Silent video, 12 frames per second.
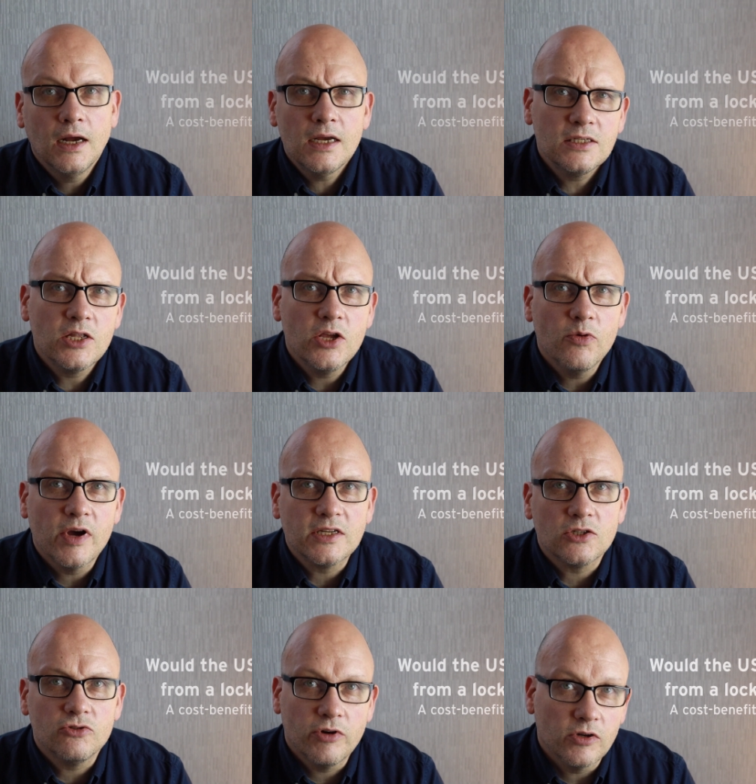As the
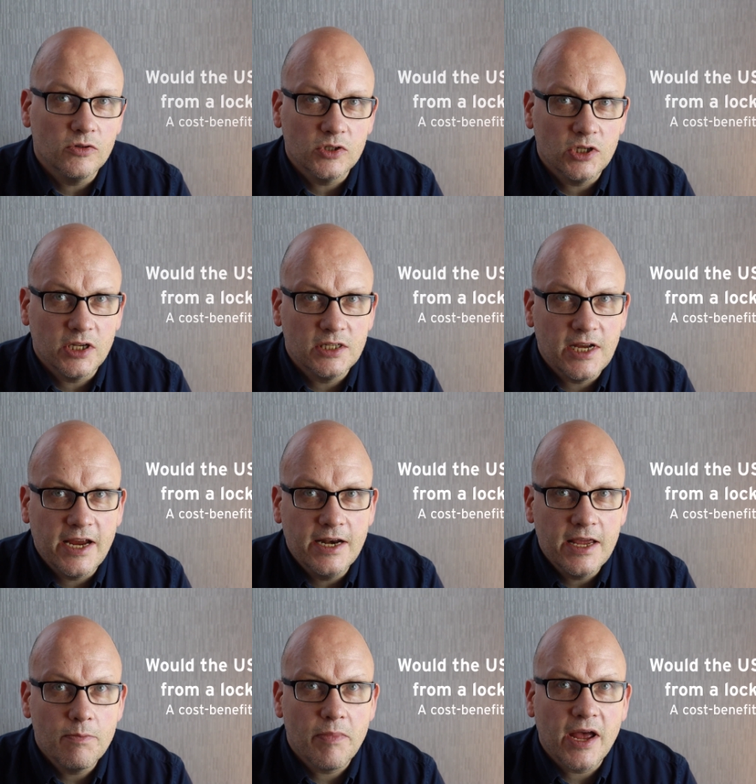US struggles to
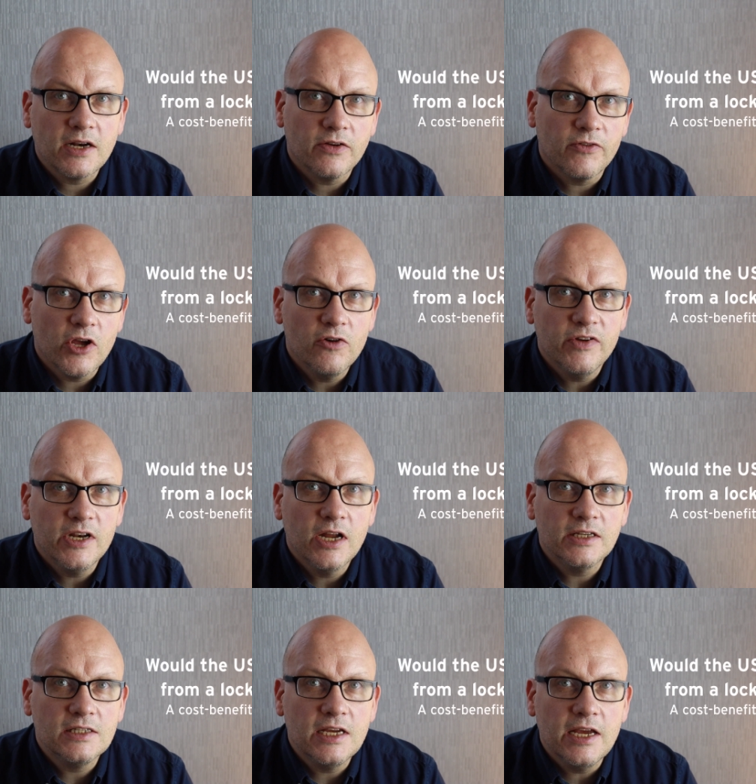contain the impact of COVID
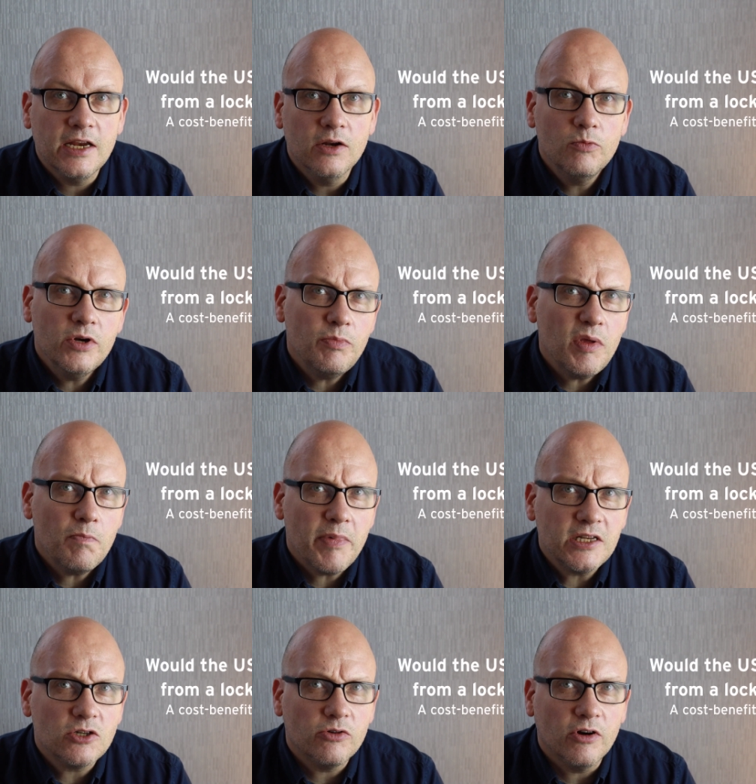19, would it be
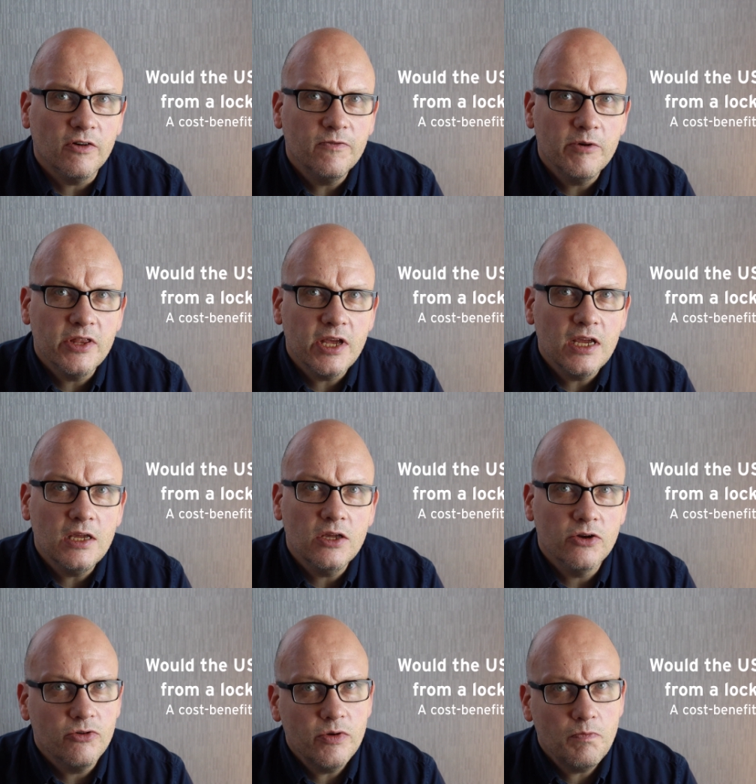better off with a
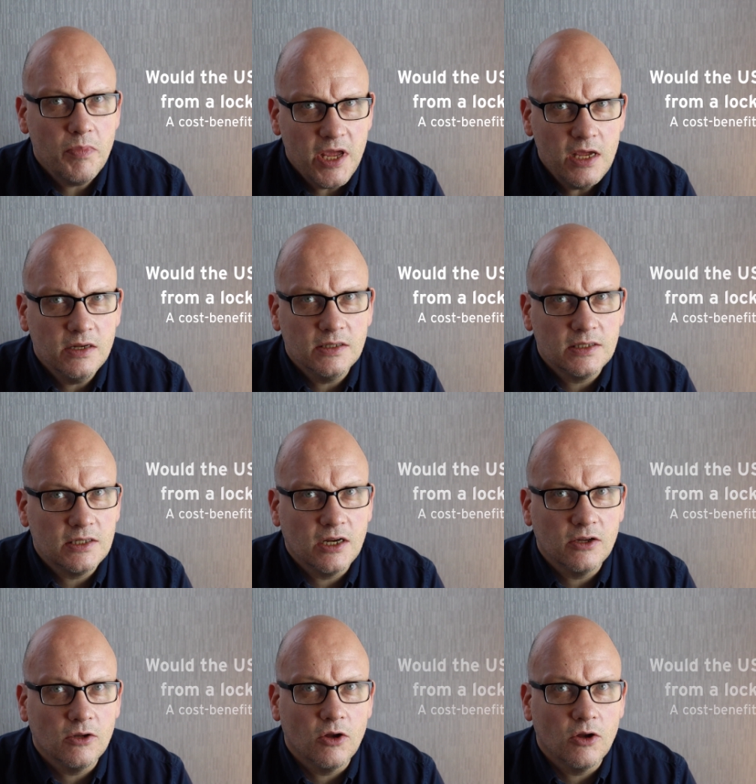European style